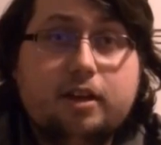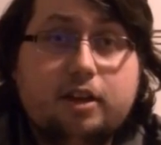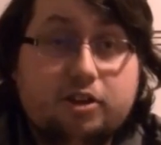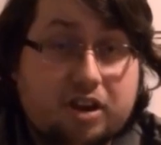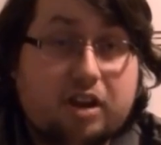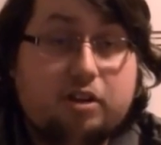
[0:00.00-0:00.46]

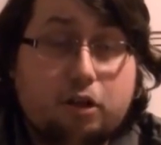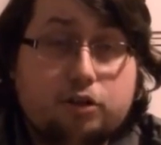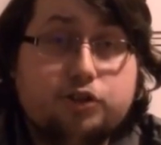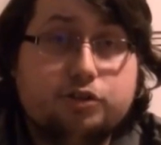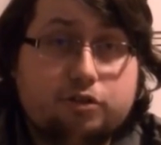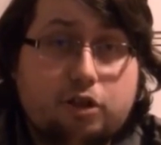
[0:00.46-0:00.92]
You get
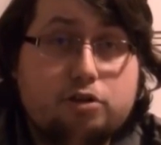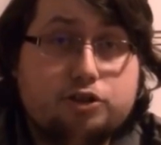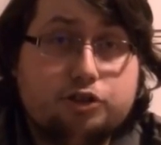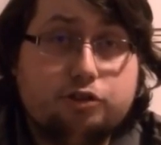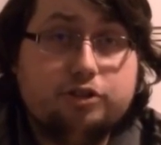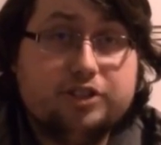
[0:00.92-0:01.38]
closer and
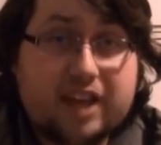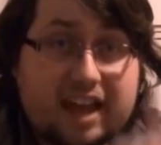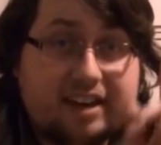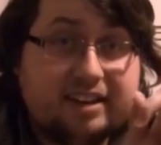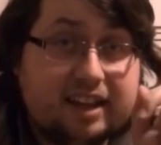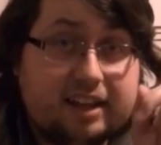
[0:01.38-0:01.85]
closer to
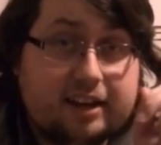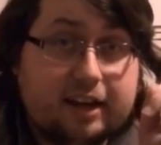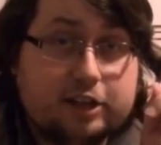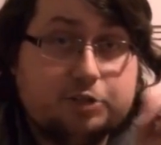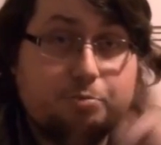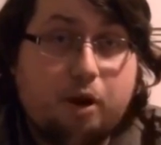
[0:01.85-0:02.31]
adding that
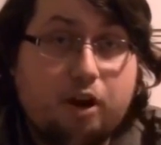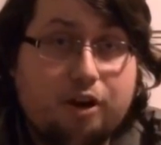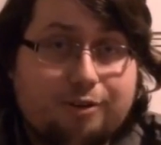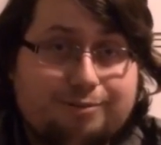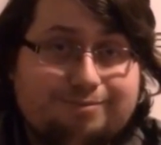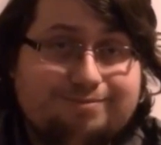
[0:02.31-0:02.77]
next bar.